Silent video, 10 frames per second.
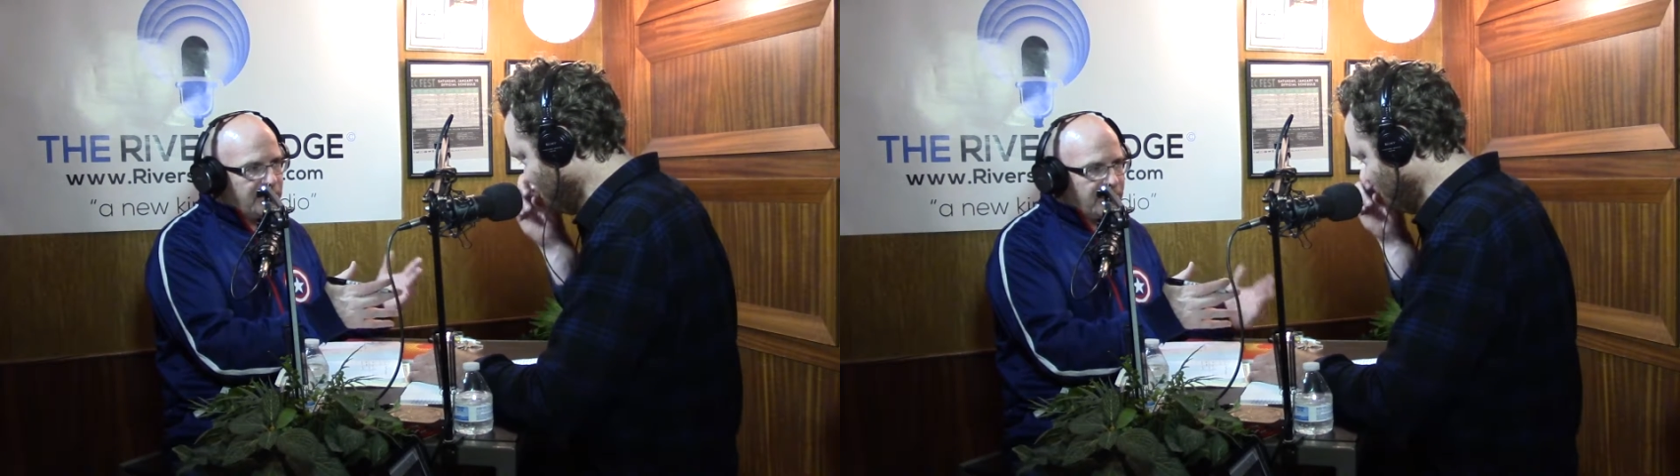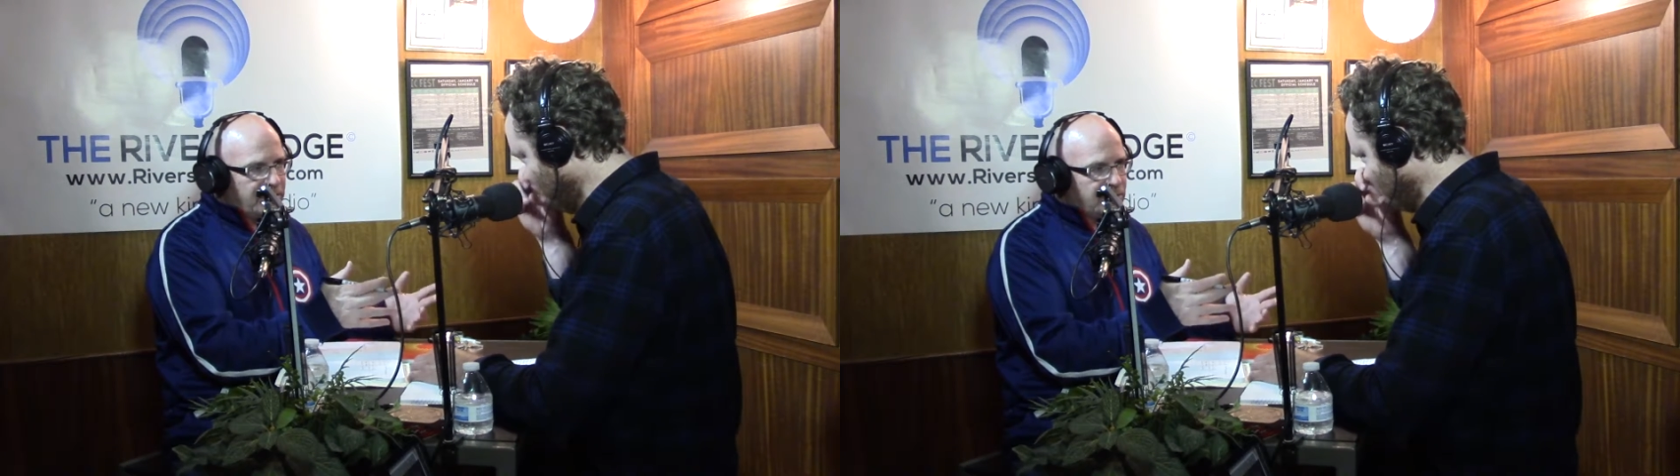
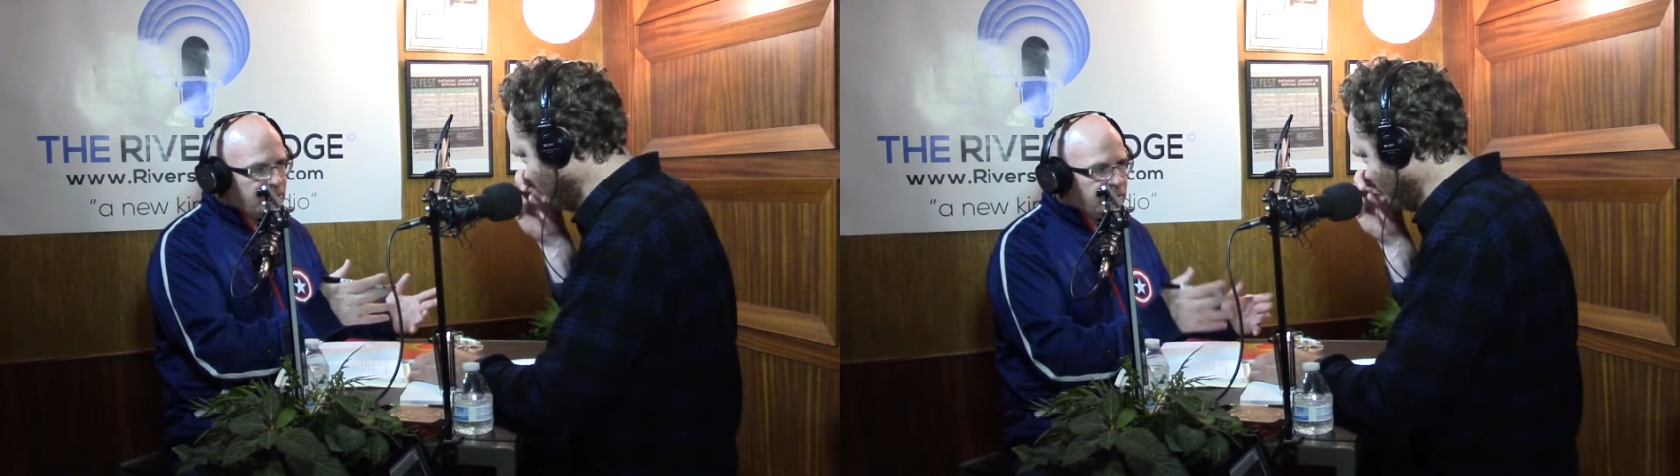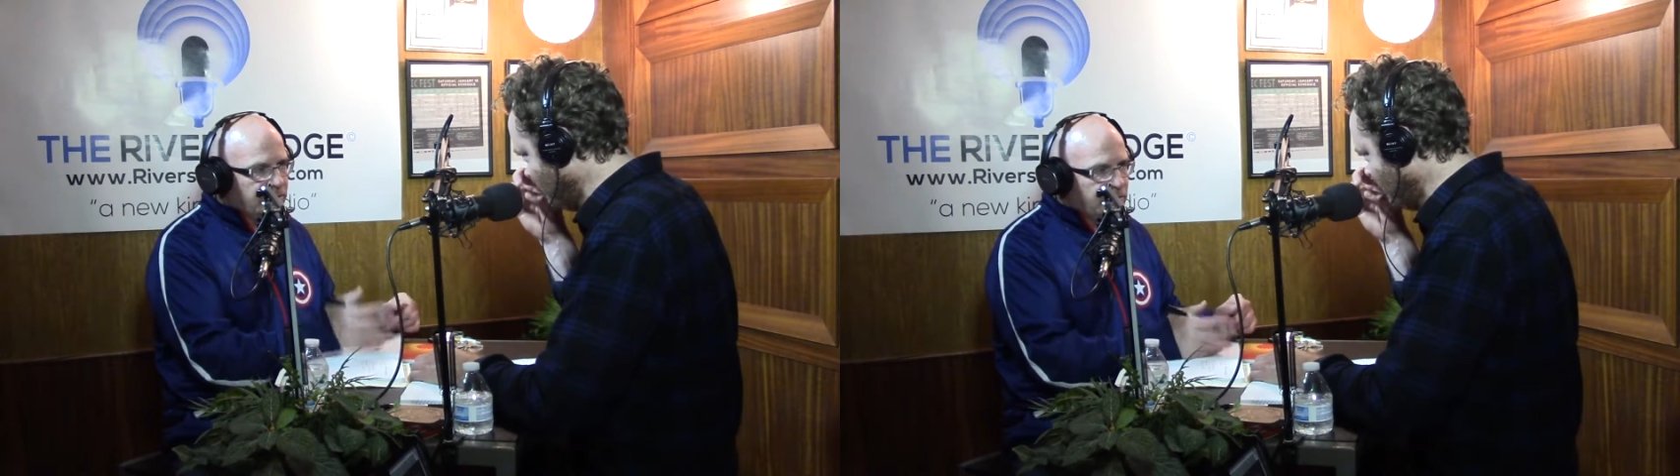based
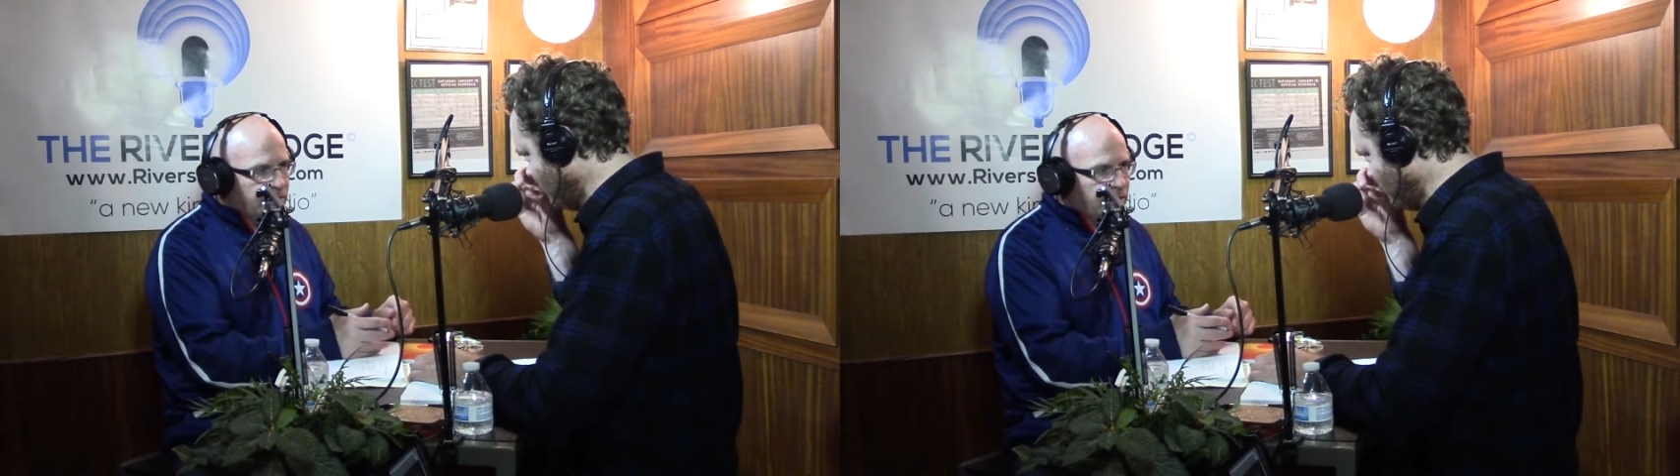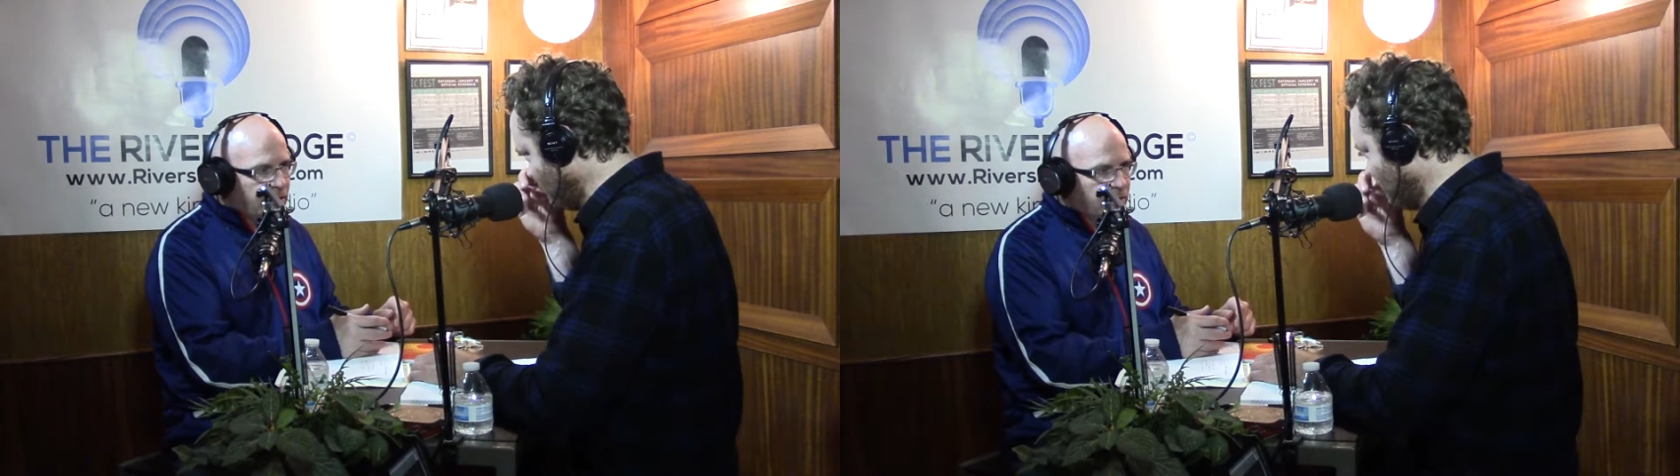on
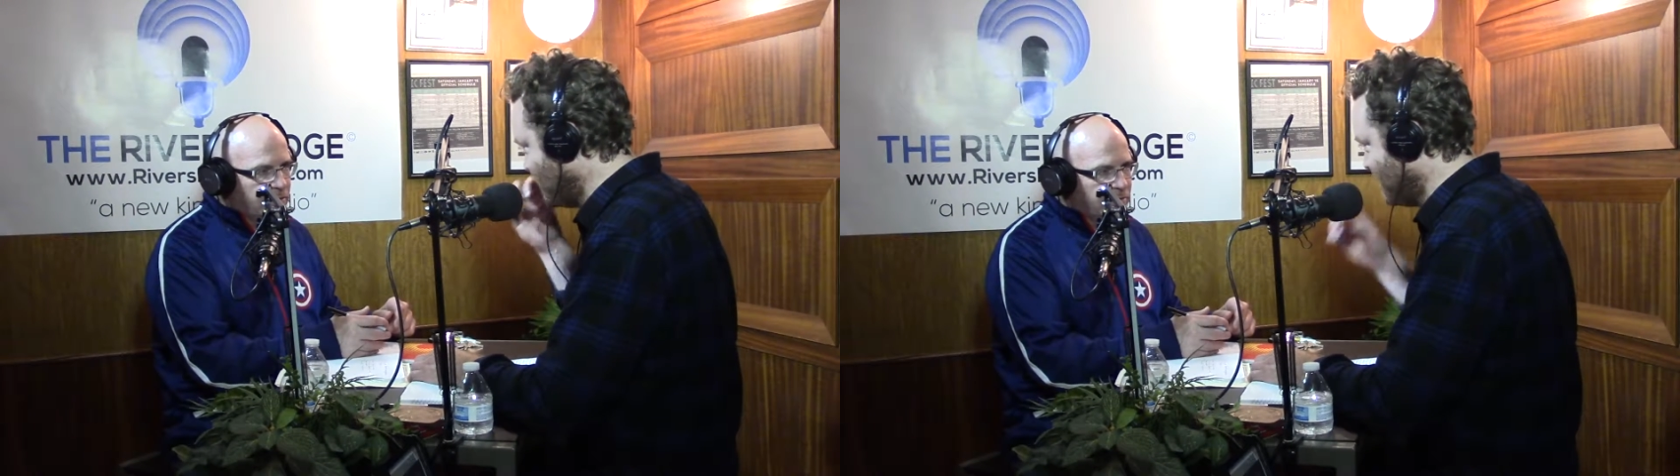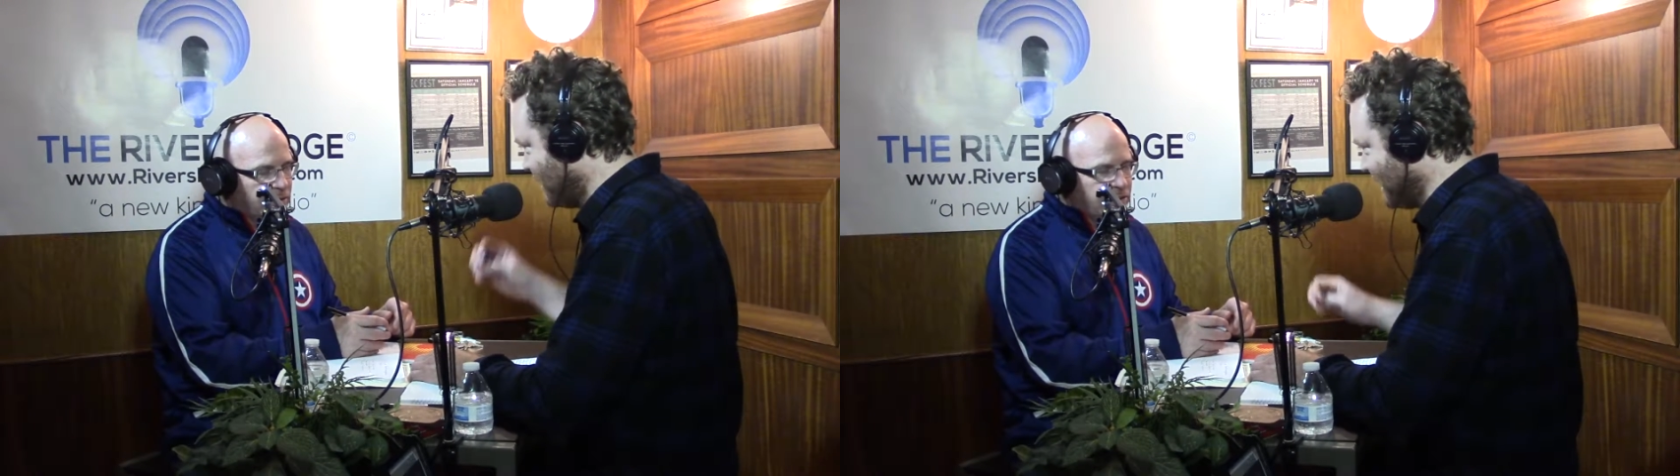you
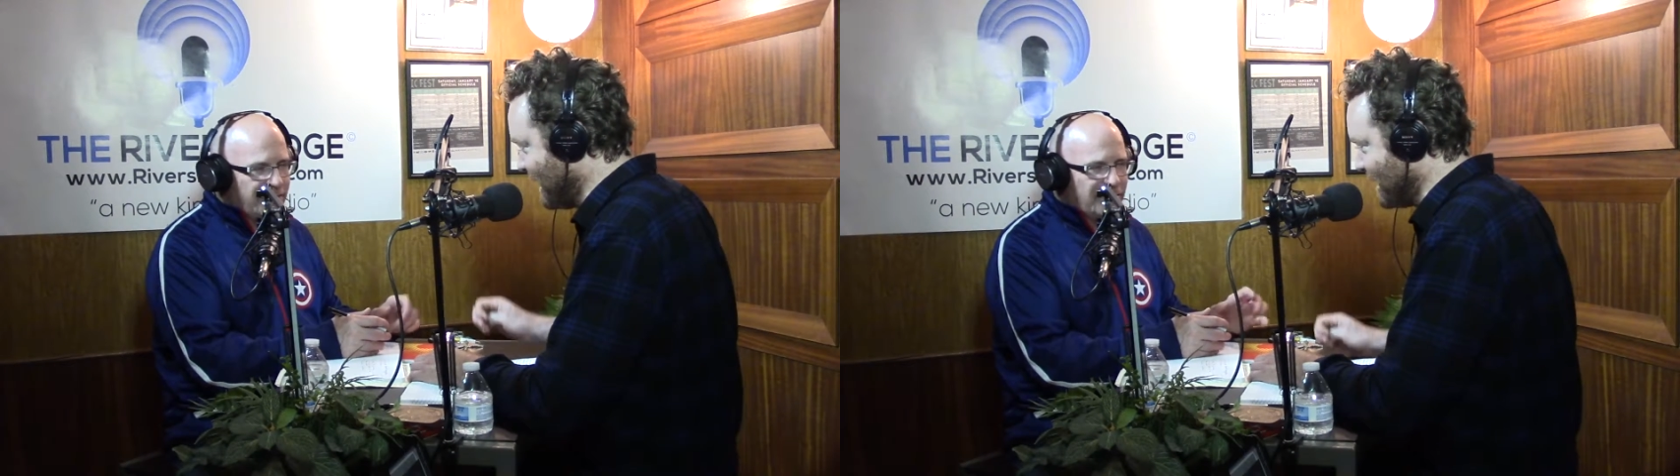know. Does it yes.